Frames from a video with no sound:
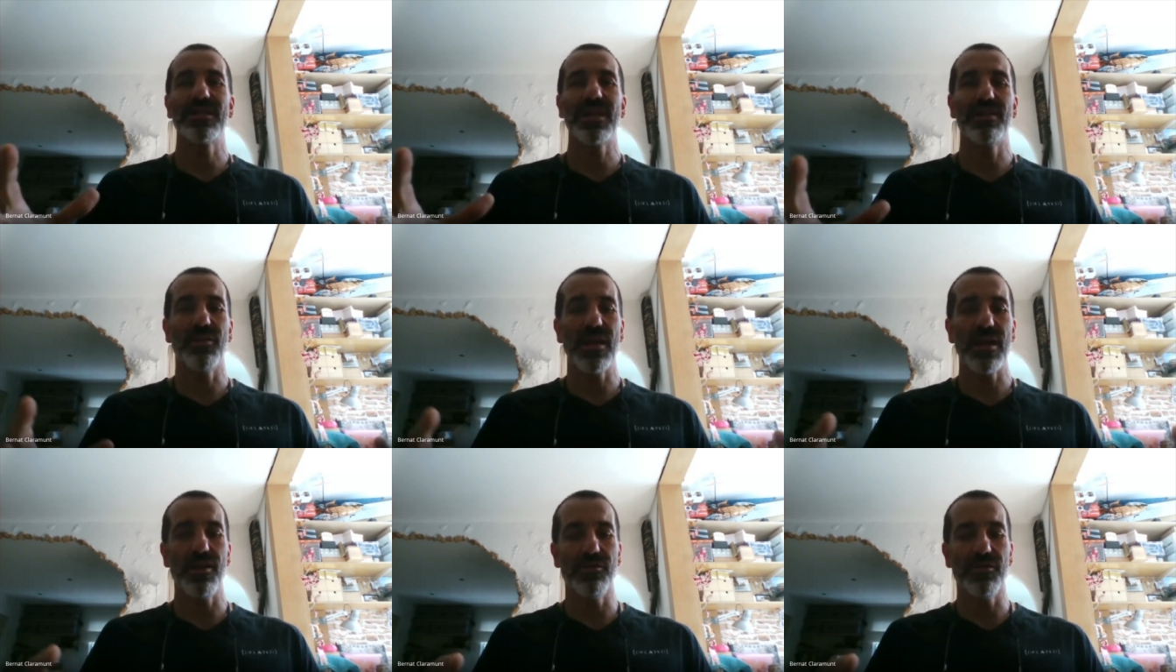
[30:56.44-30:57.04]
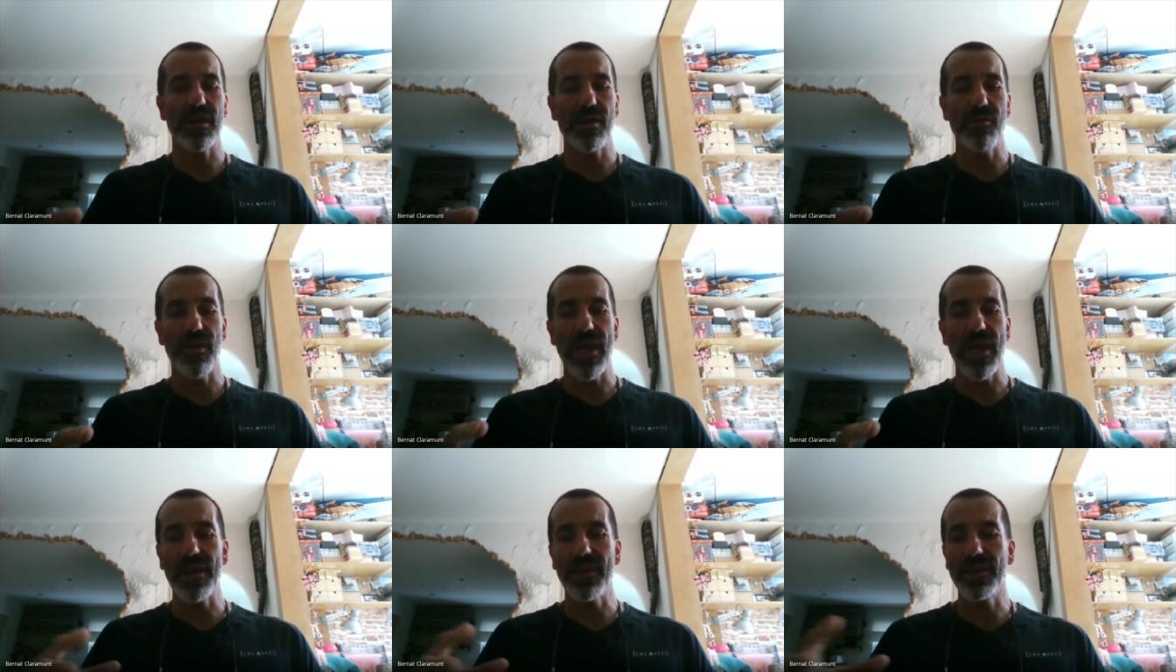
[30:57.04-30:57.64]
how, how, how
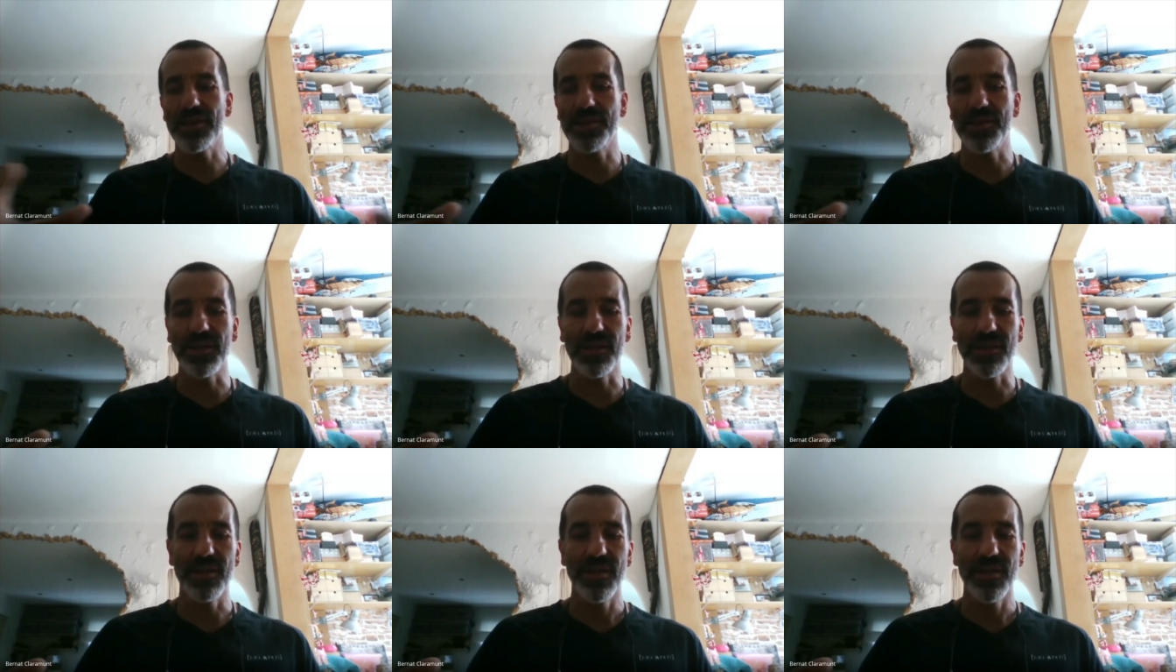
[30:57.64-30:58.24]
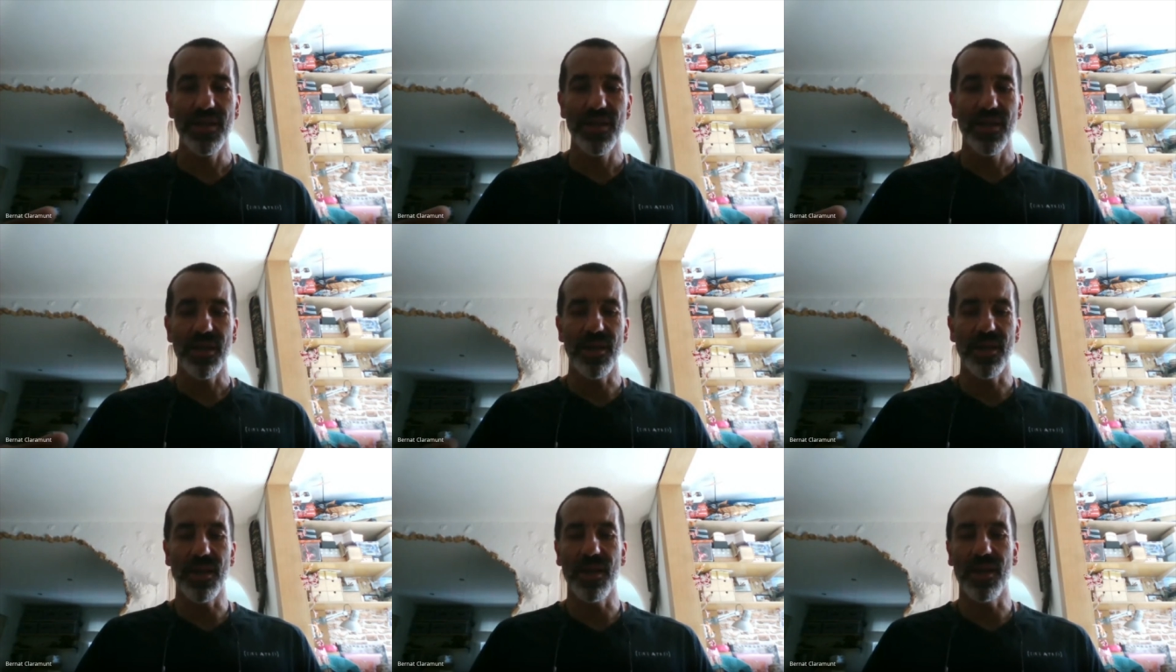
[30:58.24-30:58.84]
energy
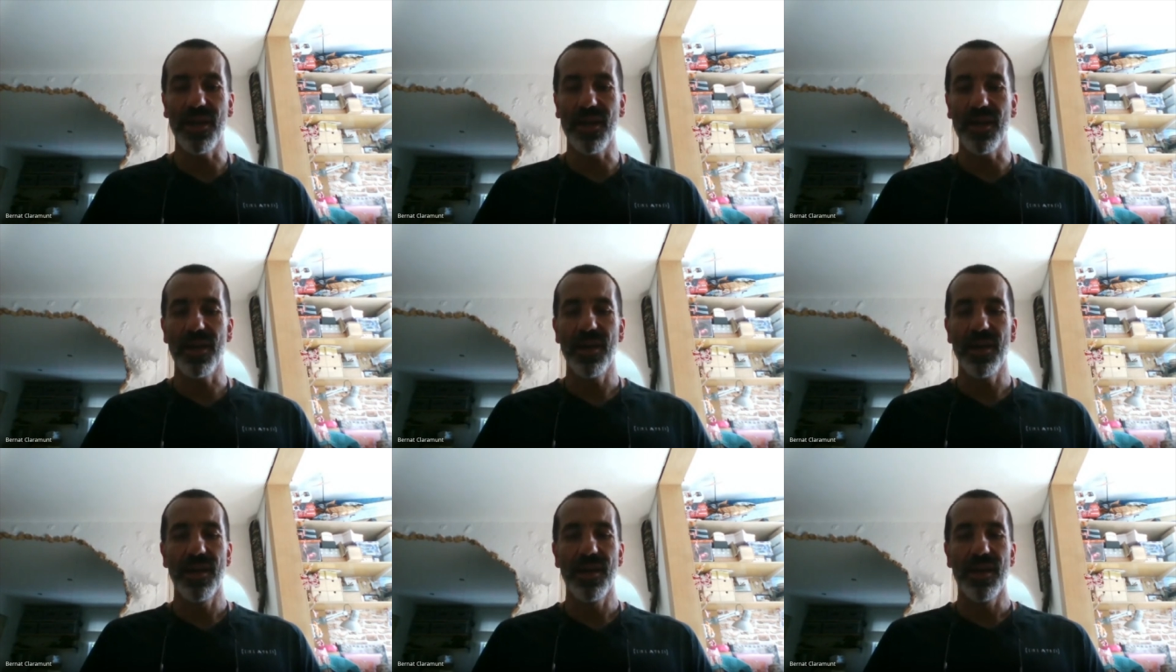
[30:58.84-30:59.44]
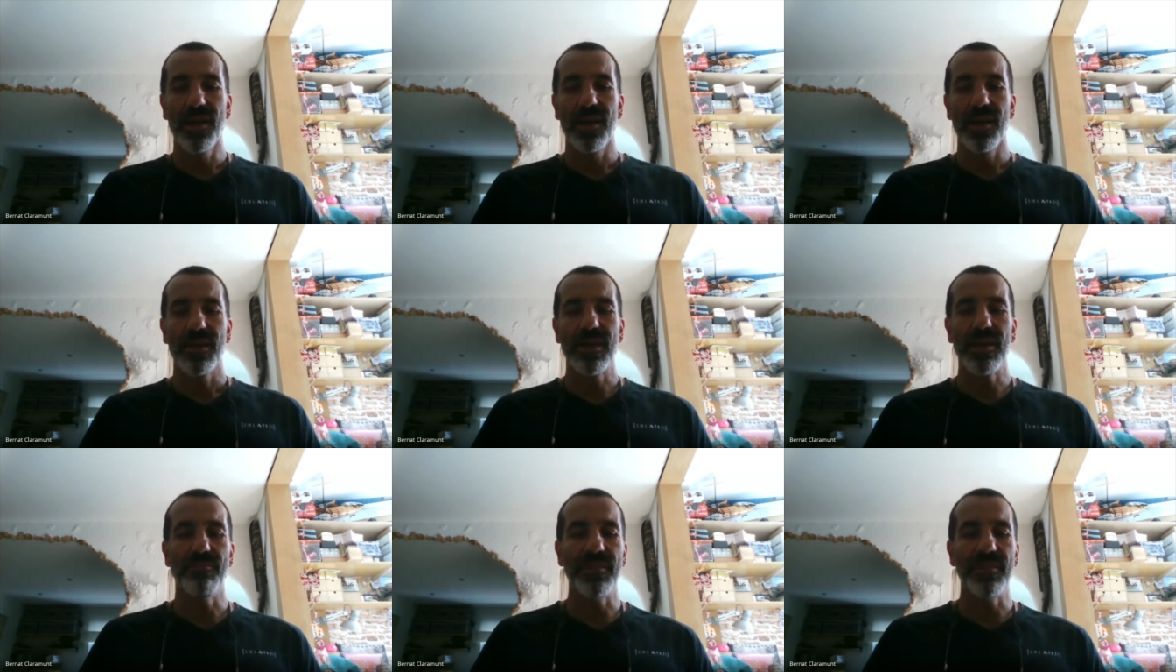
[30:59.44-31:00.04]
uh,
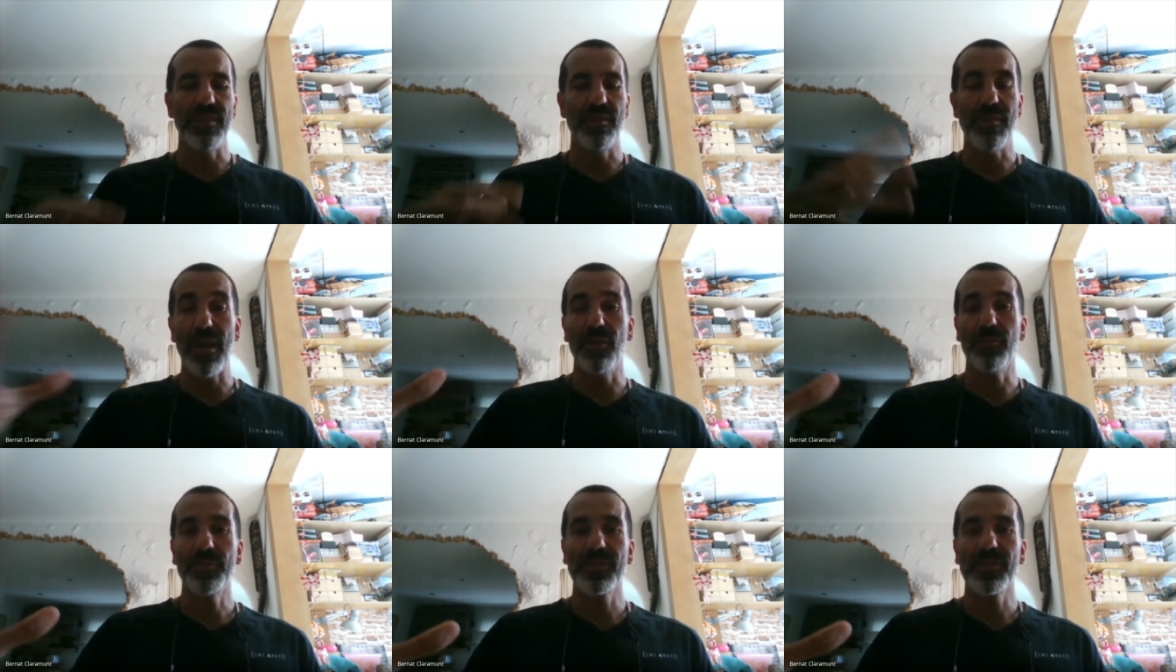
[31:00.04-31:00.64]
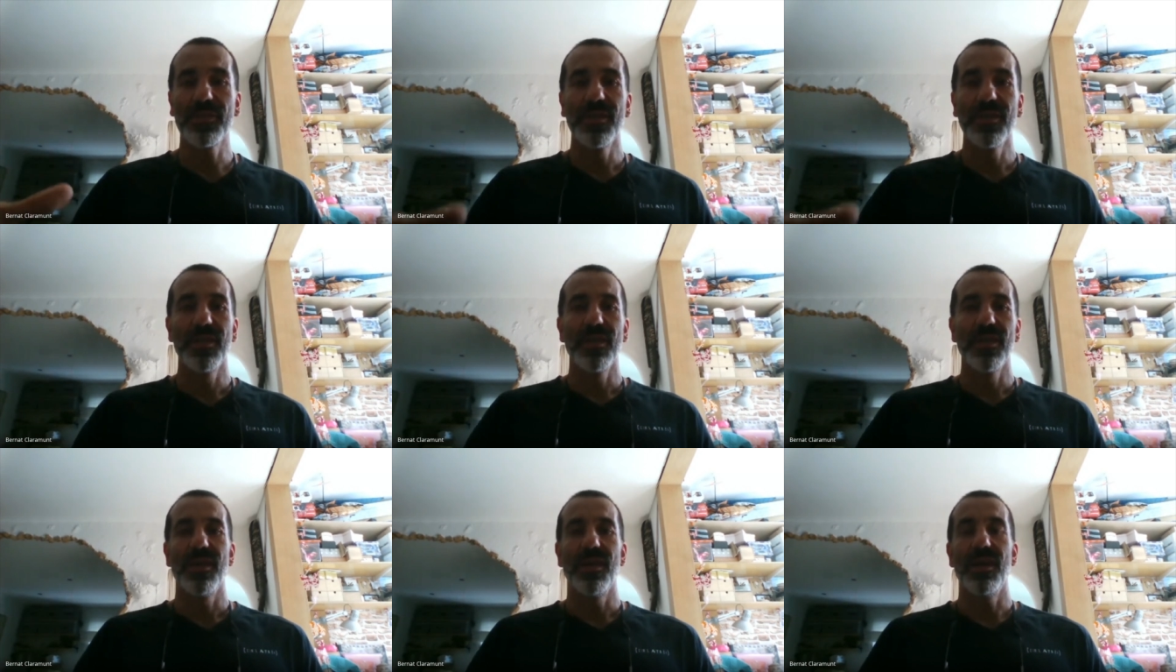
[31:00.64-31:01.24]
can be developed
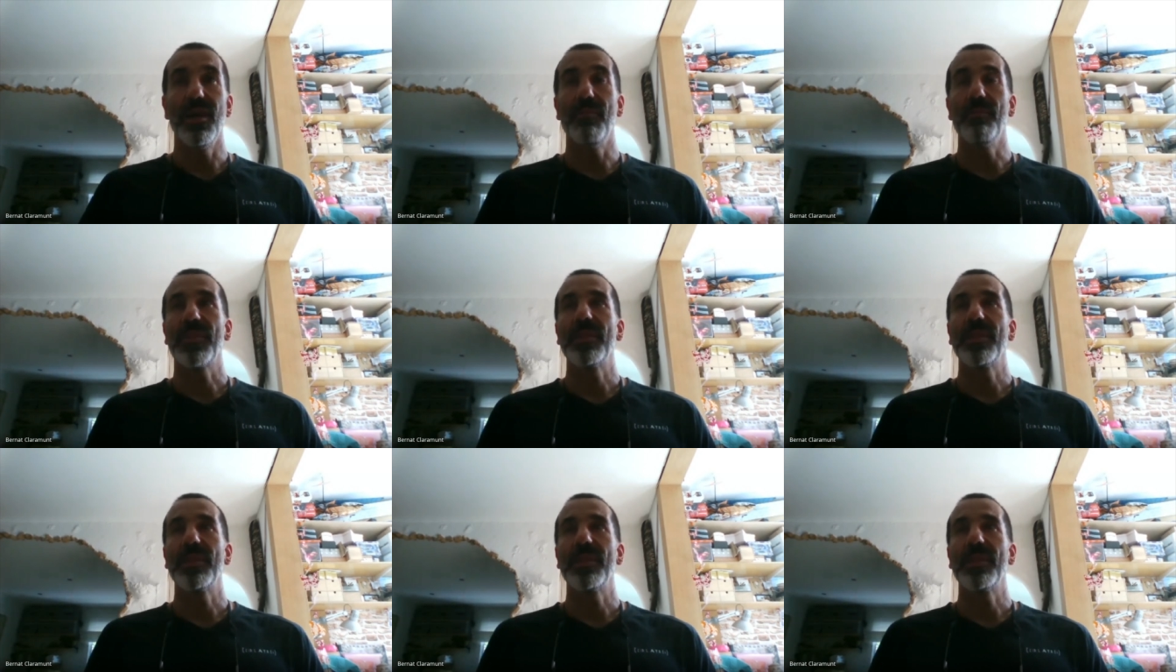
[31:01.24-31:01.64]
um,